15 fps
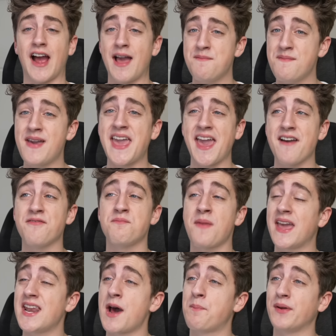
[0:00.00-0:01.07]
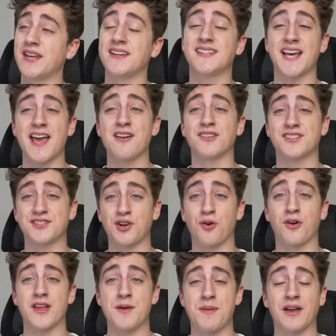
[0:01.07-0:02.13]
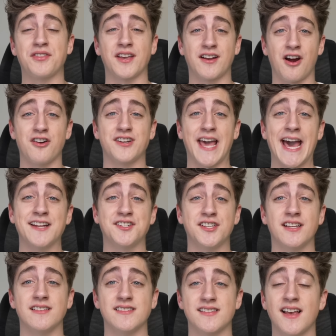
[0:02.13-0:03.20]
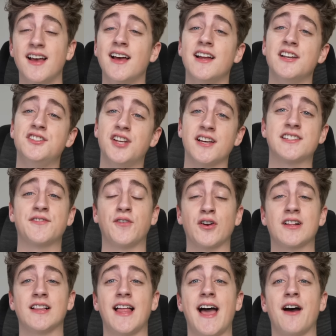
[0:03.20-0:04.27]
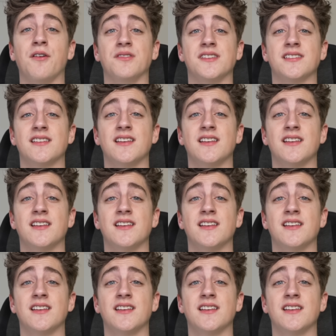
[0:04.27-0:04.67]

I may have made up an entire story about the Kardashians just for clout.